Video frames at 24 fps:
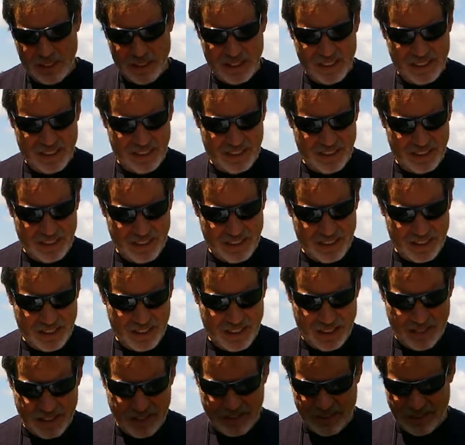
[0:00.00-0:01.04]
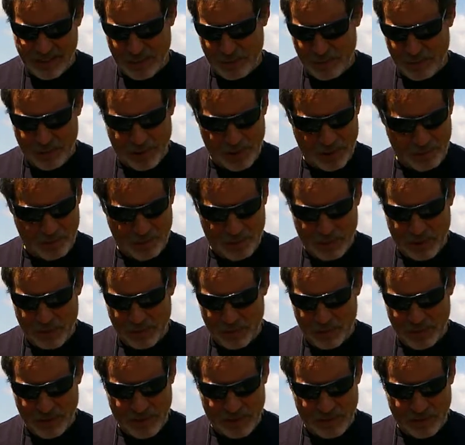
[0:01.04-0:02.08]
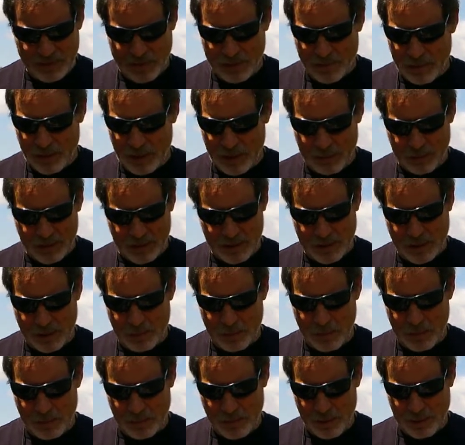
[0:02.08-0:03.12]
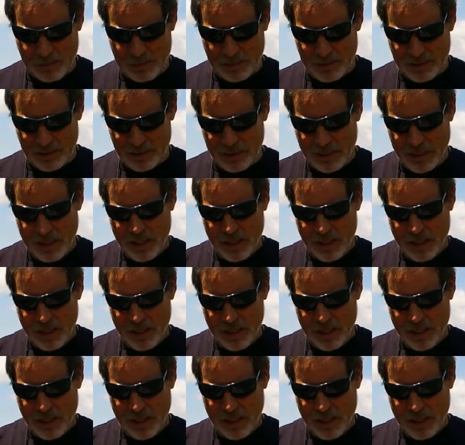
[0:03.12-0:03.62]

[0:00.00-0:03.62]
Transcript: And I can't separate papers. I've never known to separate papers.